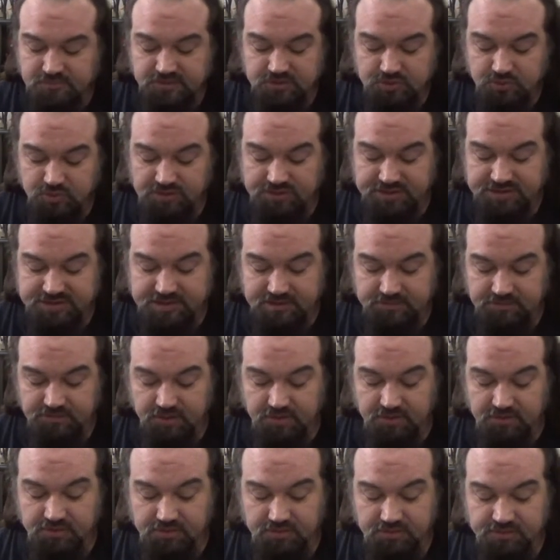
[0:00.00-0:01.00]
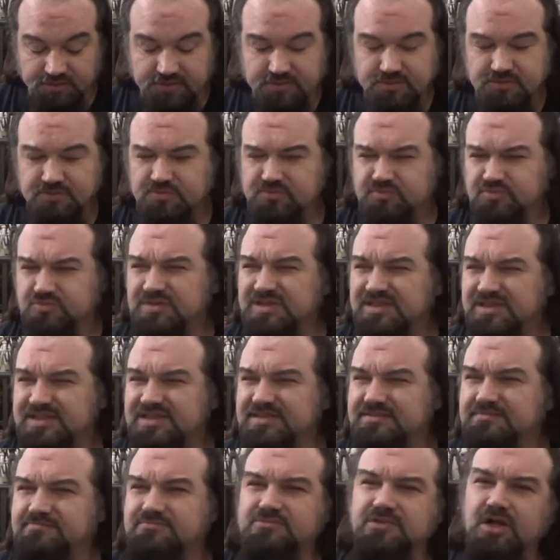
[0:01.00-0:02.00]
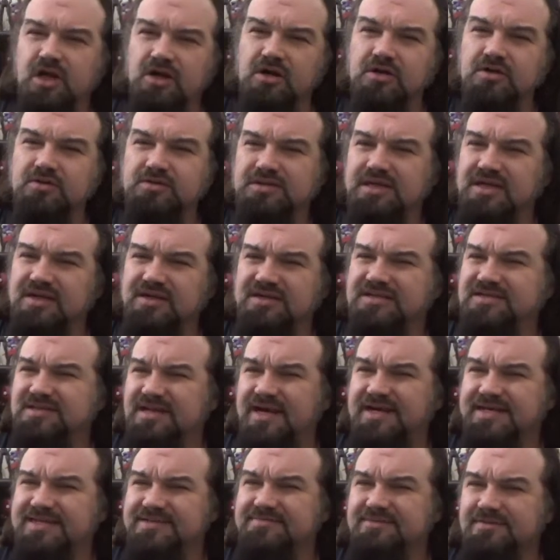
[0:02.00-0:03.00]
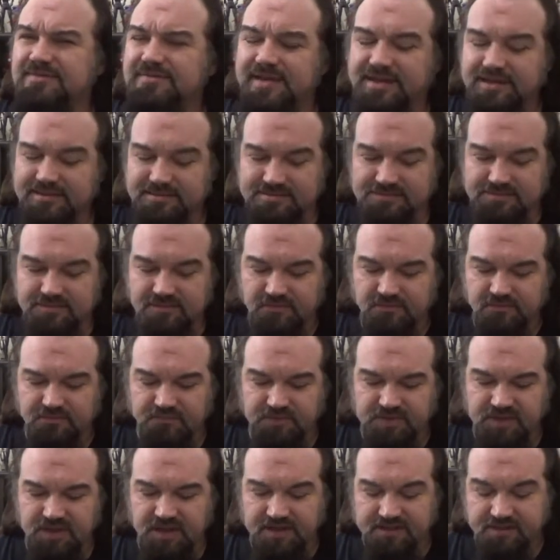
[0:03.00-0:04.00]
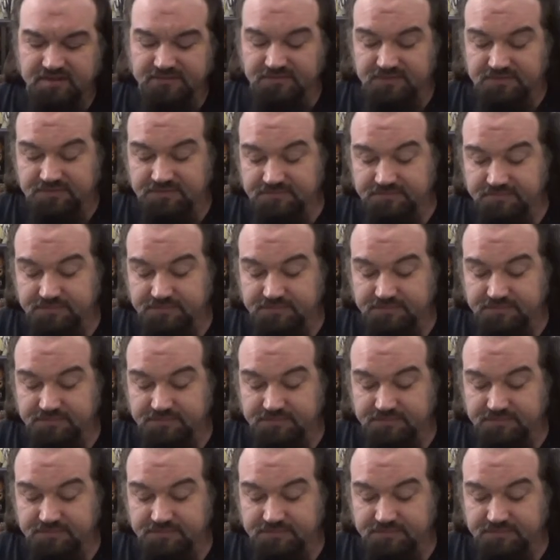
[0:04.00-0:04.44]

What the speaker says: with some locals who really aren't there to talk to him about philosophy.